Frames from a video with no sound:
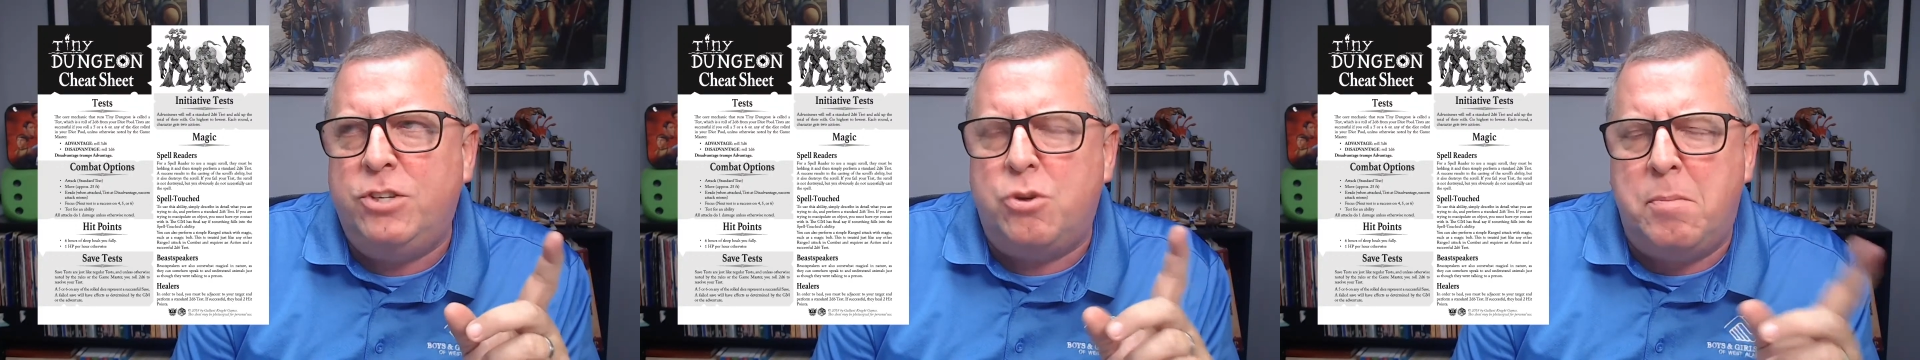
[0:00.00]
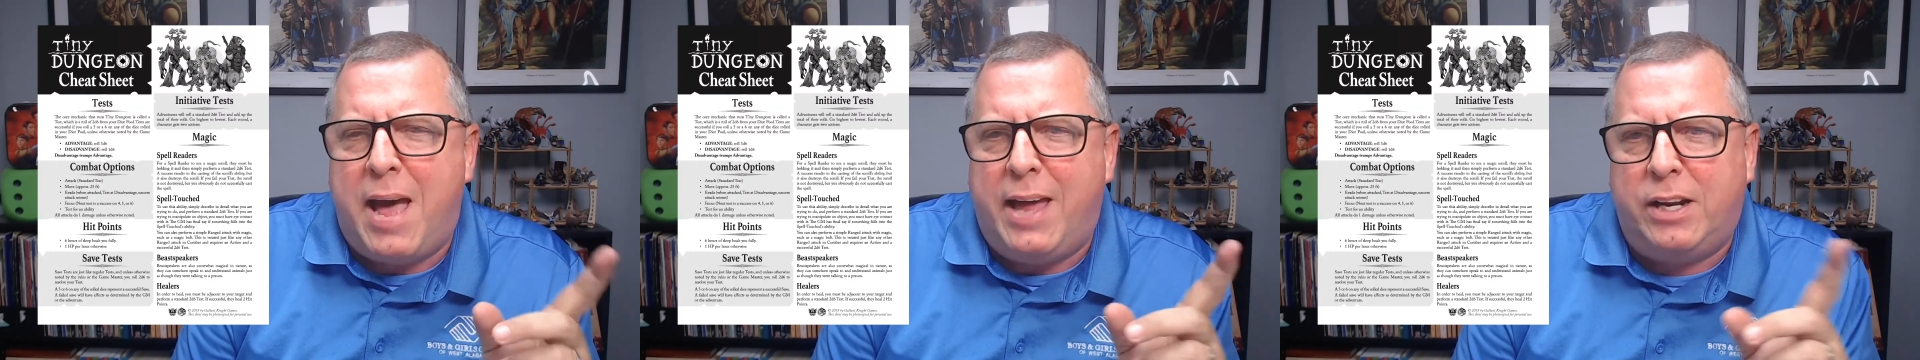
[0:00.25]

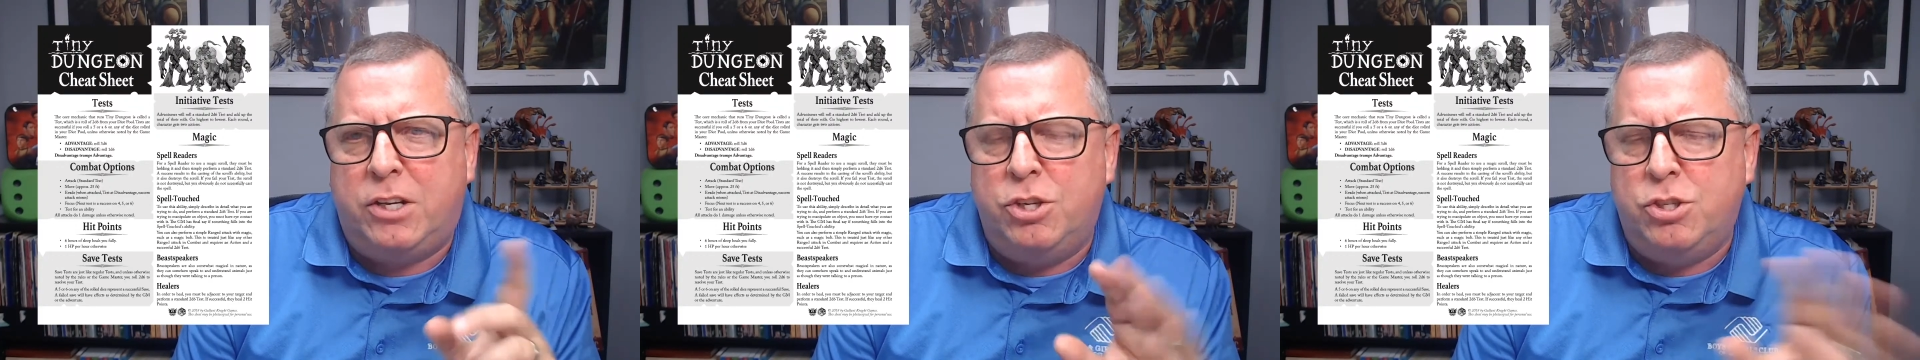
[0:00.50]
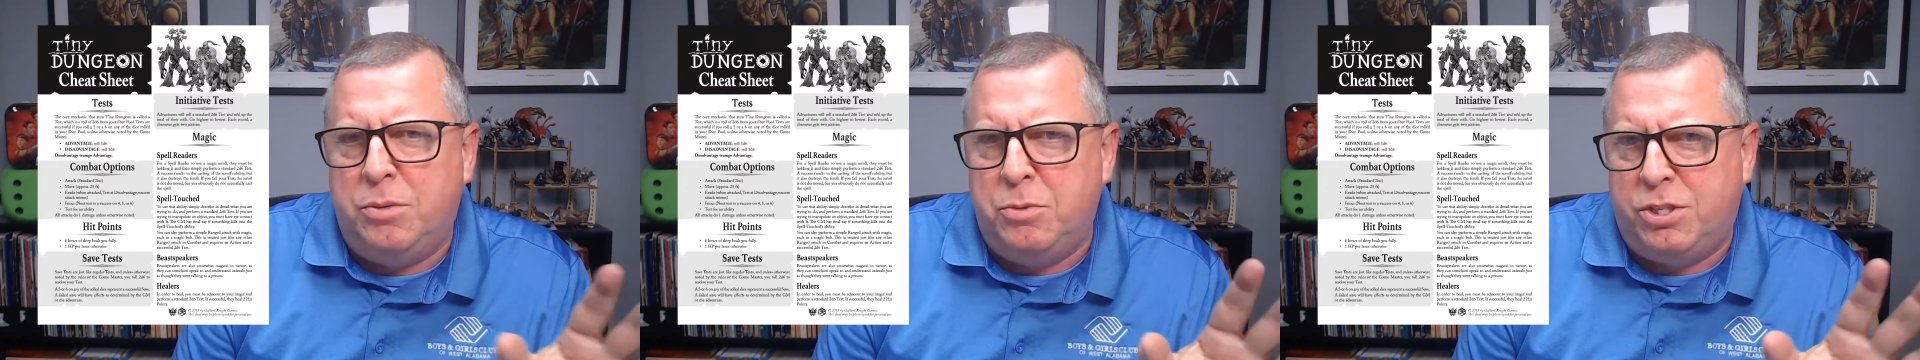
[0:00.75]
dramatic
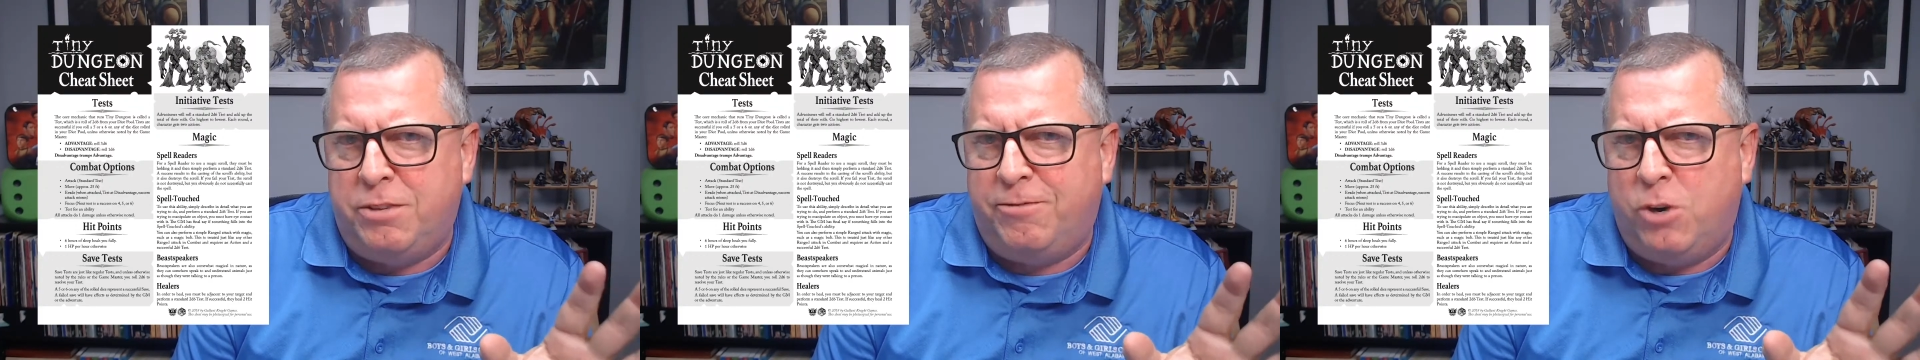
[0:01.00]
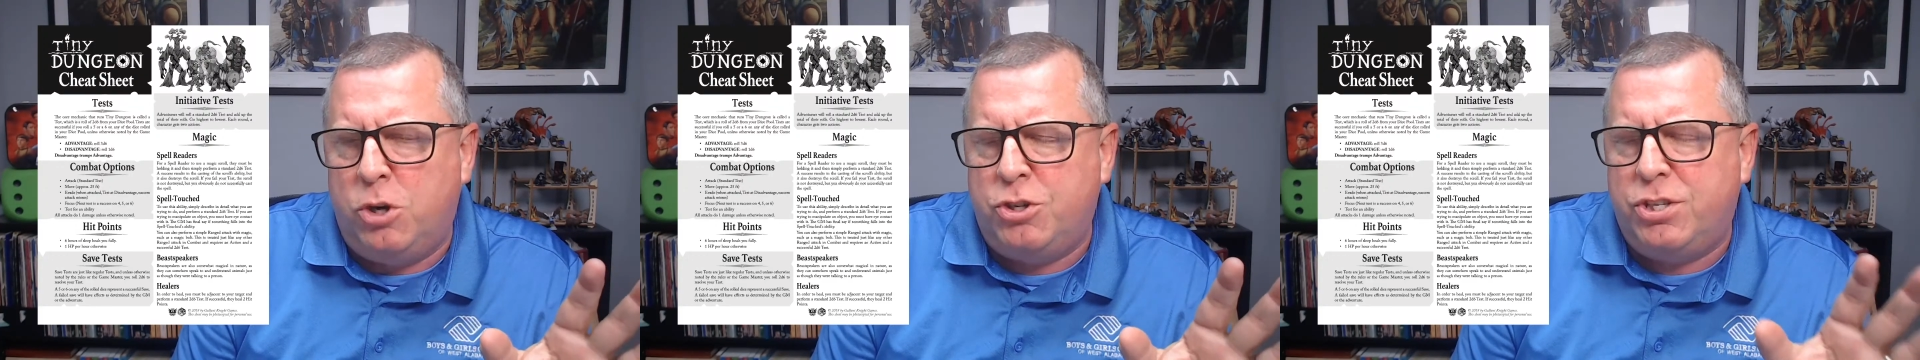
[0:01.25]
because it was the
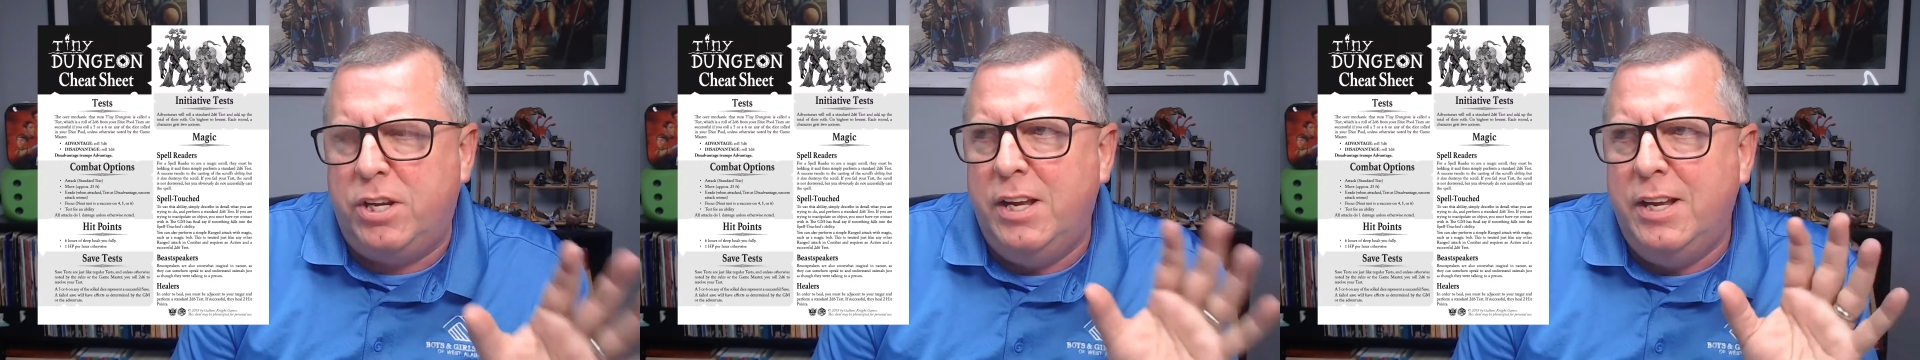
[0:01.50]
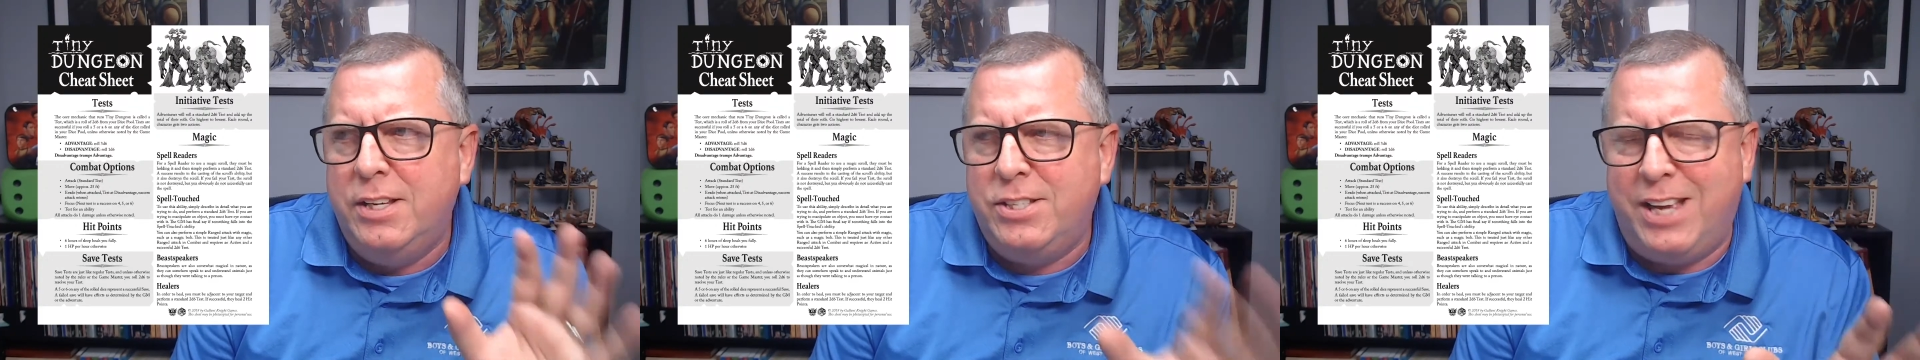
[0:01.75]
first
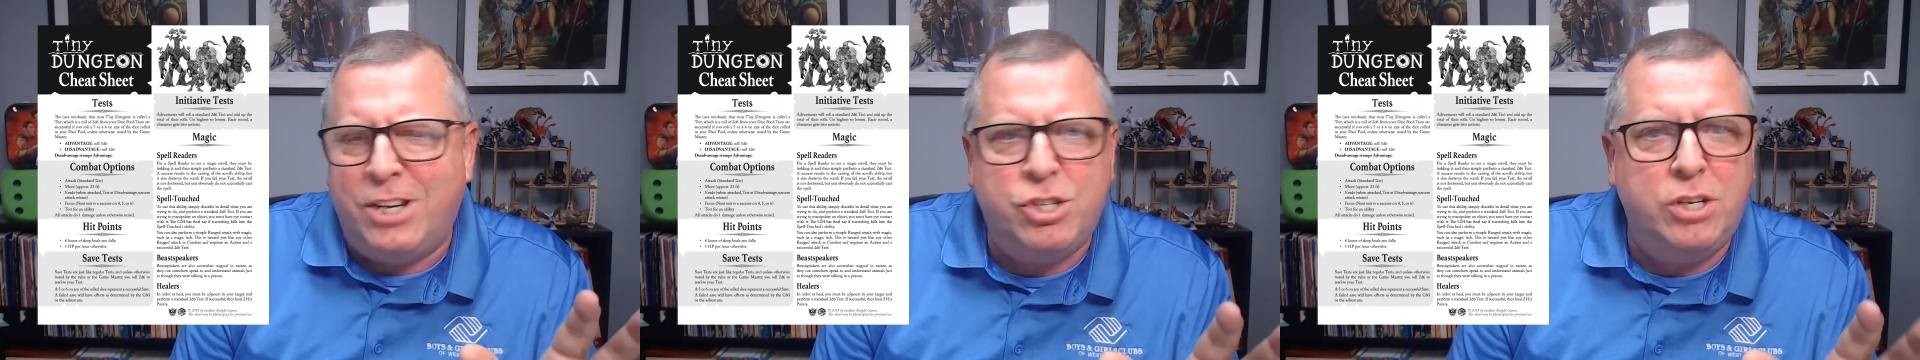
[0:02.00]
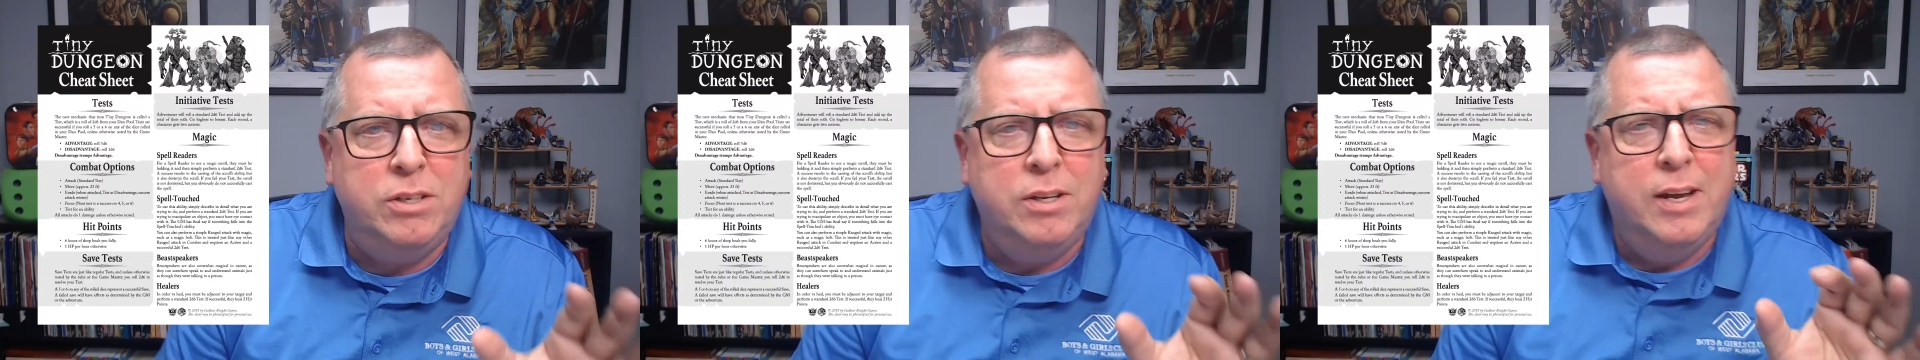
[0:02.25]

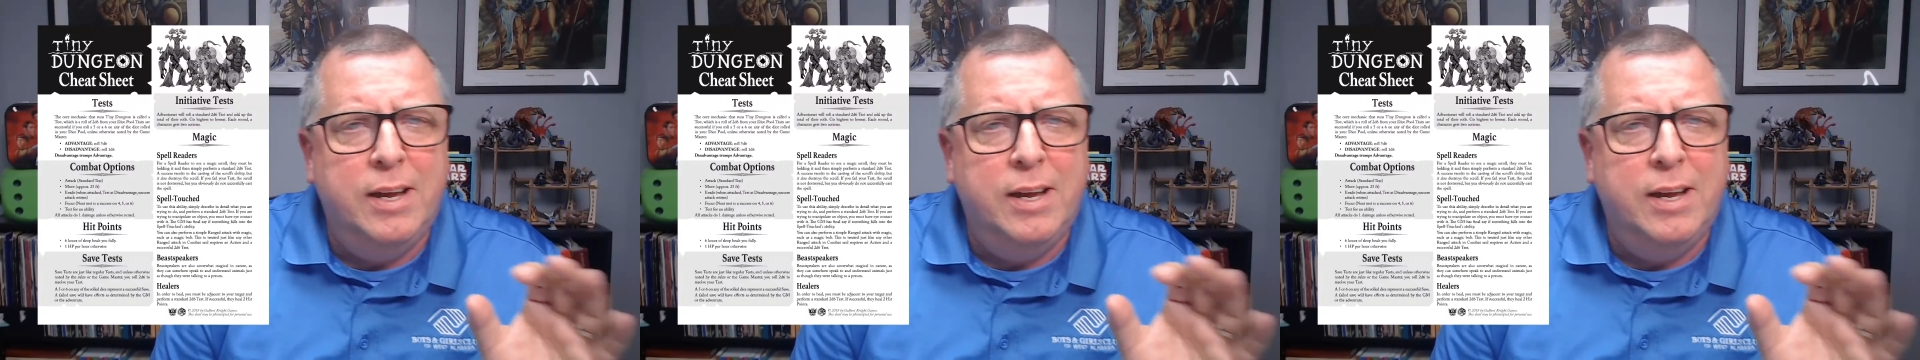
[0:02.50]
session